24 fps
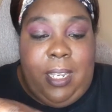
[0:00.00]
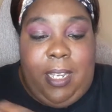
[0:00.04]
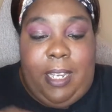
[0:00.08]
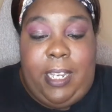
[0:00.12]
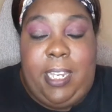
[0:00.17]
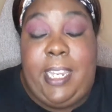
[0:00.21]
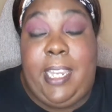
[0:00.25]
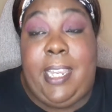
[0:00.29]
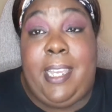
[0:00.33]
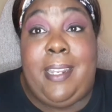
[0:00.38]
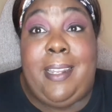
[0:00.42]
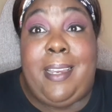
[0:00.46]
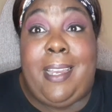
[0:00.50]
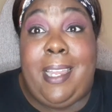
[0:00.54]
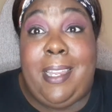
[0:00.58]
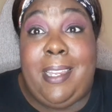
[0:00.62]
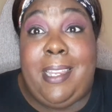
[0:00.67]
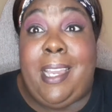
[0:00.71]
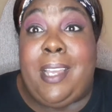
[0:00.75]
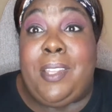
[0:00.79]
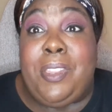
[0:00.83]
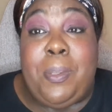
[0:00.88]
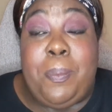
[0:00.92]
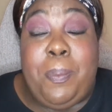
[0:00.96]
And I
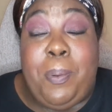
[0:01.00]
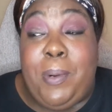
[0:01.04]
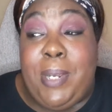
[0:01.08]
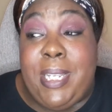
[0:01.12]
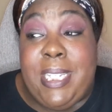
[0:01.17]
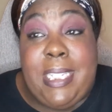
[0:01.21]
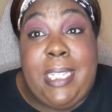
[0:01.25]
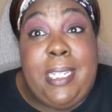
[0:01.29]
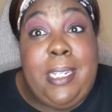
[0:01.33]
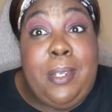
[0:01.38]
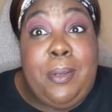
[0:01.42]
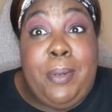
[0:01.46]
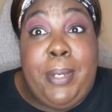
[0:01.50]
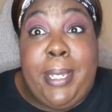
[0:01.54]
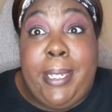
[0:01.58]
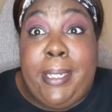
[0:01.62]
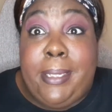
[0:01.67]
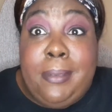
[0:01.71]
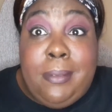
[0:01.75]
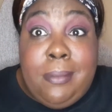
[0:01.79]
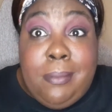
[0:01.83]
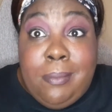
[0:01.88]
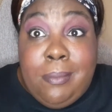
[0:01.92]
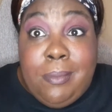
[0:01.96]
got the points
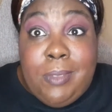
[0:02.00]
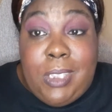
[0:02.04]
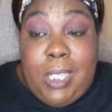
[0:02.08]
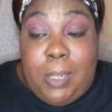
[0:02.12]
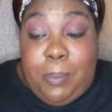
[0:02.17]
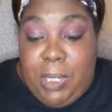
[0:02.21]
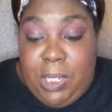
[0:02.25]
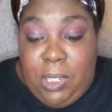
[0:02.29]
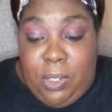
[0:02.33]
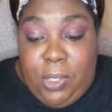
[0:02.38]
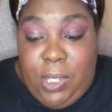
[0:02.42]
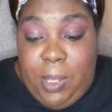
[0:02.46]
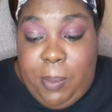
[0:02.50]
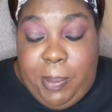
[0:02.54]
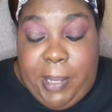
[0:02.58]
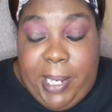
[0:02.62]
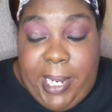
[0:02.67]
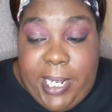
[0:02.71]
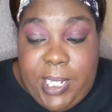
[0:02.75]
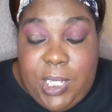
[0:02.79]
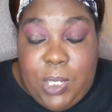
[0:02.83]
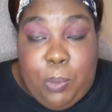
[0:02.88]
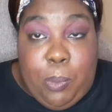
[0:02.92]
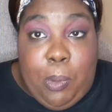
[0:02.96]
anyway. I mean, I only
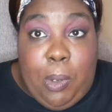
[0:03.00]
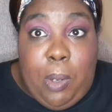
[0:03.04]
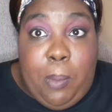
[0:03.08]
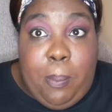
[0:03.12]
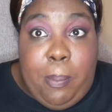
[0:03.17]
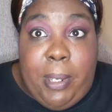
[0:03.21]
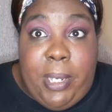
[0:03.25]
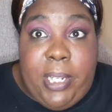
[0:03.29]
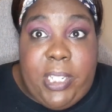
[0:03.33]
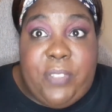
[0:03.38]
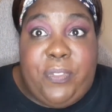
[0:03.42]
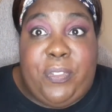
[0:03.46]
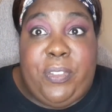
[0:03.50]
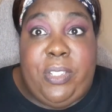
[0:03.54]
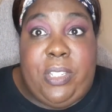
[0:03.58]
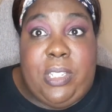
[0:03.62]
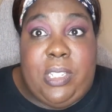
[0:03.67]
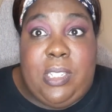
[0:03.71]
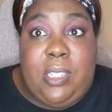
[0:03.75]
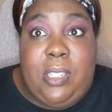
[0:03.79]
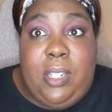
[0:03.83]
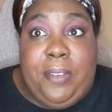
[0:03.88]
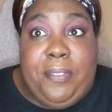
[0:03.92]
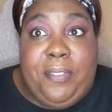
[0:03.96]
paid 12 bucks for the
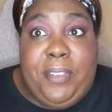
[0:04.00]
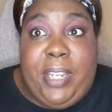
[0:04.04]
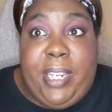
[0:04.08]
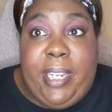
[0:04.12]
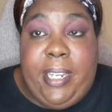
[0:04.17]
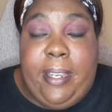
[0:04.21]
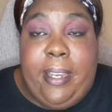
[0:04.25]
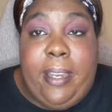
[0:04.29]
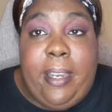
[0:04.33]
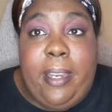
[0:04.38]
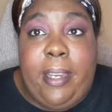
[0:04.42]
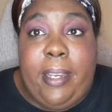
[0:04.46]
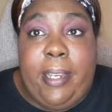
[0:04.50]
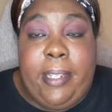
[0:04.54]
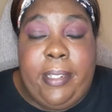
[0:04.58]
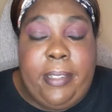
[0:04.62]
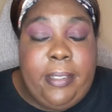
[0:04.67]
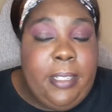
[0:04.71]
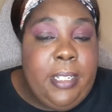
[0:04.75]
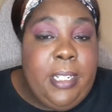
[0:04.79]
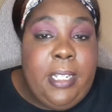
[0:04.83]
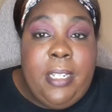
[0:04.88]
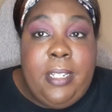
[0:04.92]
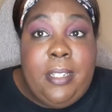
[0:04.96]
stuff I got.
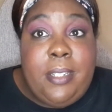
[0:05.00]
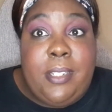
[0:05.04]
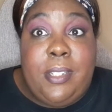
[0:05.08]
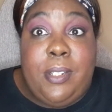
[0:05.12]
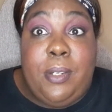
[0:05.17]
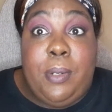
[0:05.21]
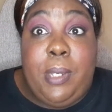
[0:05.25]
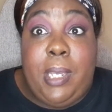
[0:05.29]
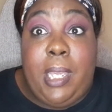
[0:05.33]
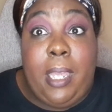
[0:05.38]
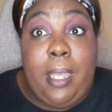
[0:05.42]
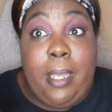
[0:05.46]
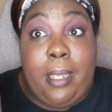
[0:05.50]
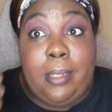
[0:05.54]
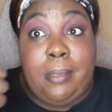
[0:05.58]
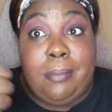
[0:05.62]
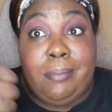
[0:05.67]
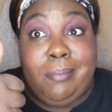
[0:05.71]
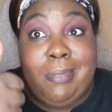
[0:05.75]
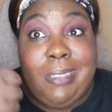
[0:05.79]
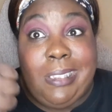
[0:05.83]
So, hey.